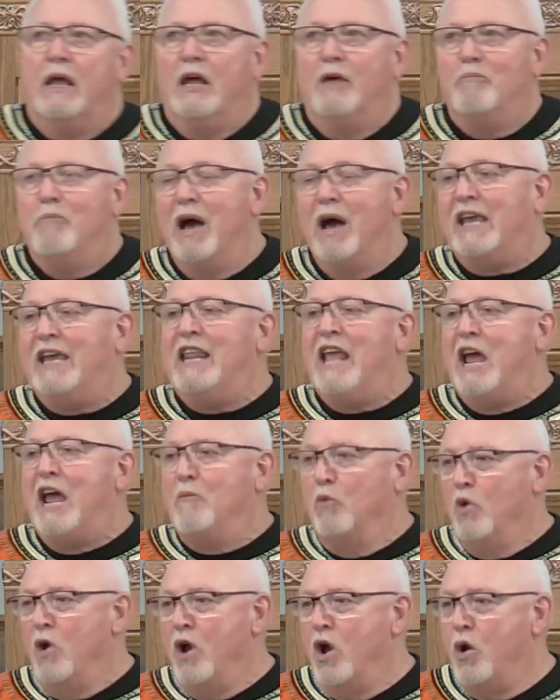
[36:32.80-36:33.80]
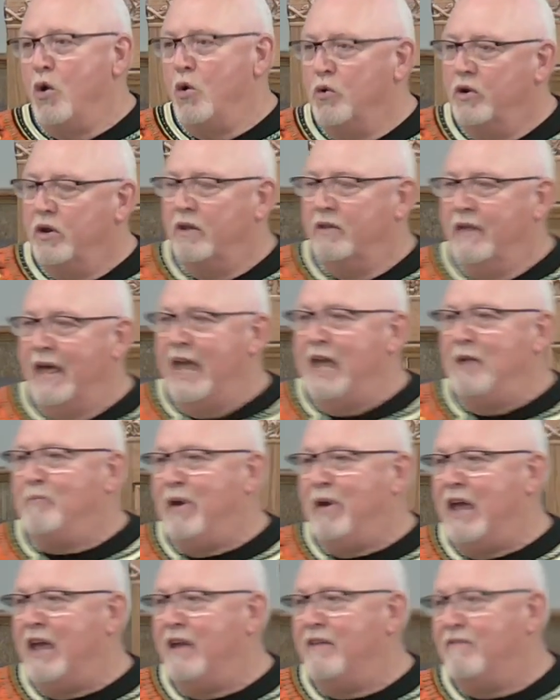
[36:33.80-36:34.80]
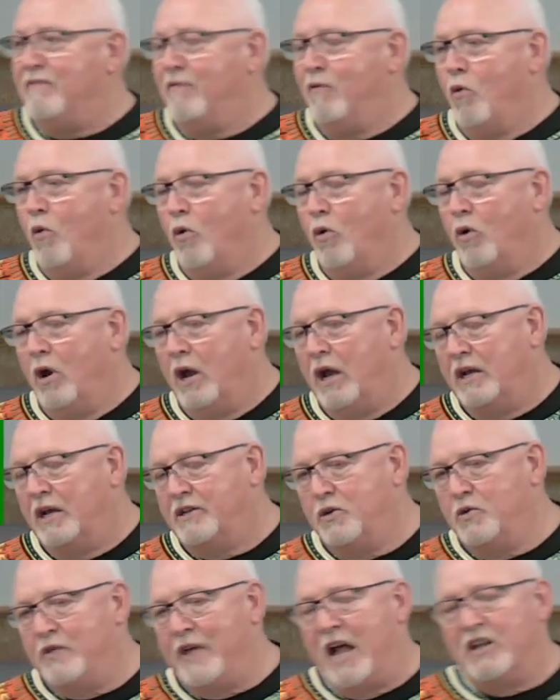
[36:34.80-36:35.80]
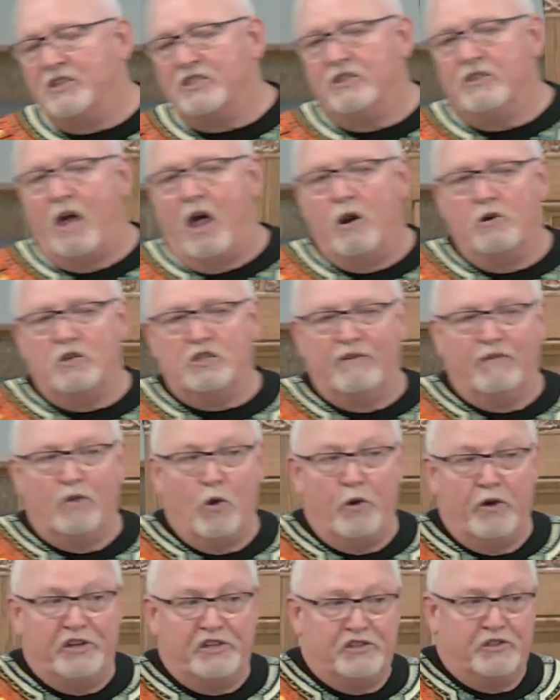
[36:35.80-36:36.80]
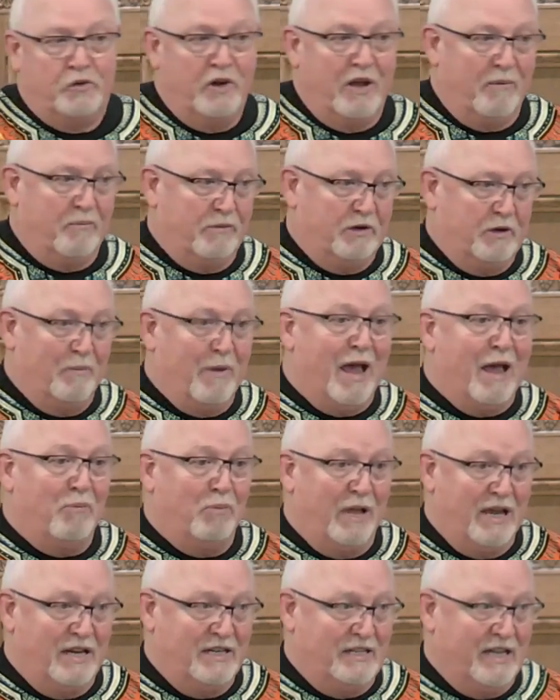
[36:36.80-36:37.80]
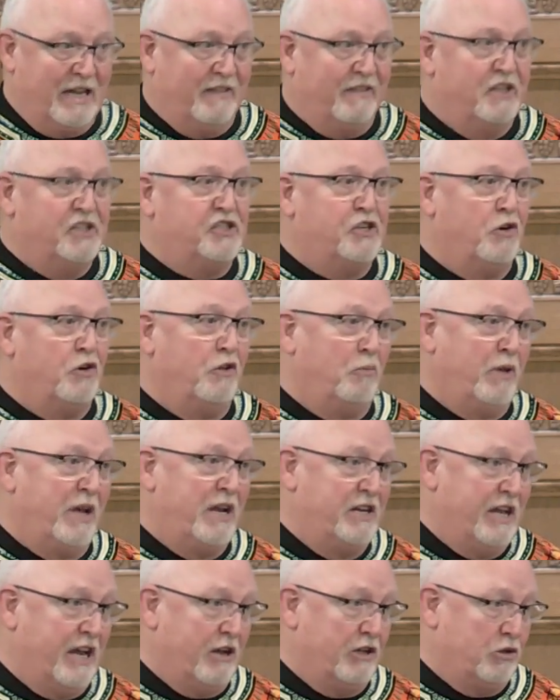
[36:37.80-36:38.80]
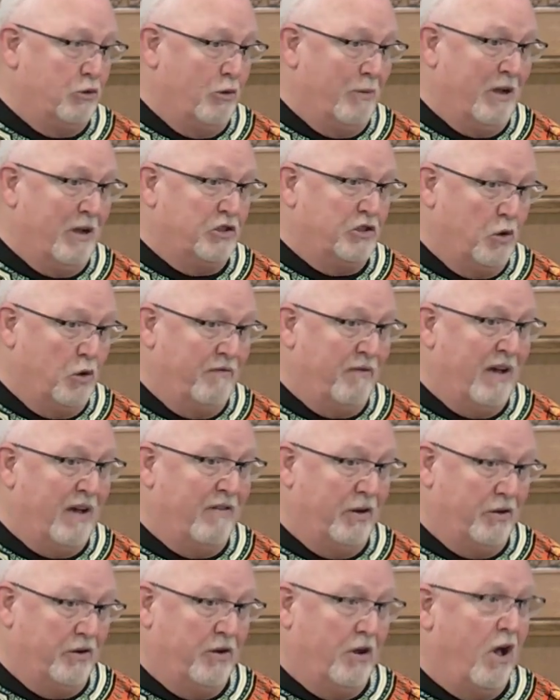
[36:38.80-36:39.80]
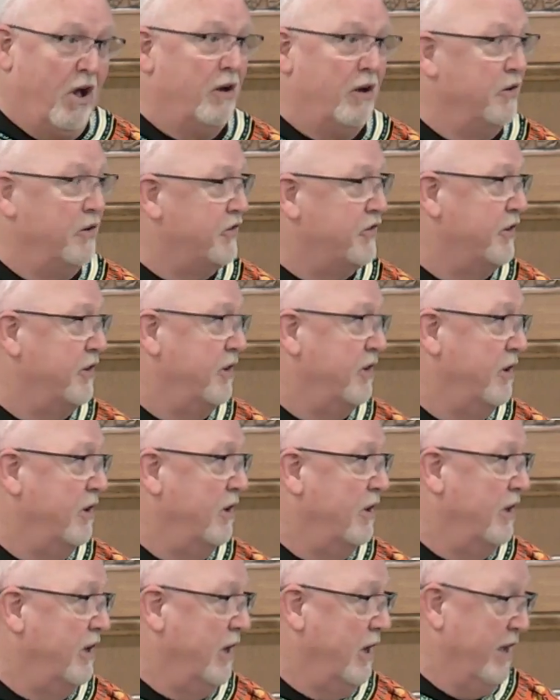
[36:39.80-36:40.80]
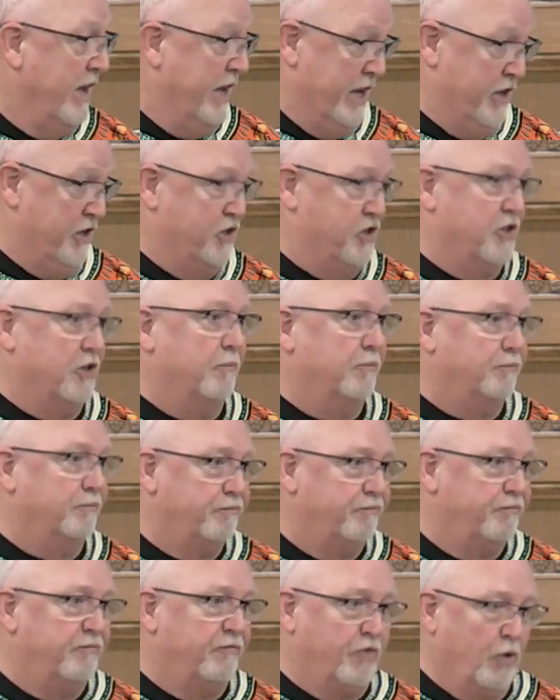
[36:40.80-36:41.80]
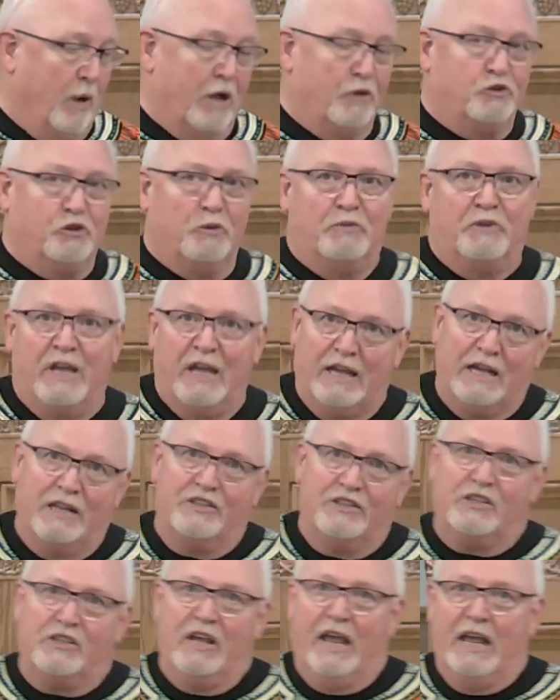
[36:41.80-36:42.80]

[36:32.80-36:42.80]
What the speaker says: Buckingham Road, they pay for $2,000 of Lori's trip to buy a plane ticket. This year, the plane tickets were about $2,500 each for round-trip tickets.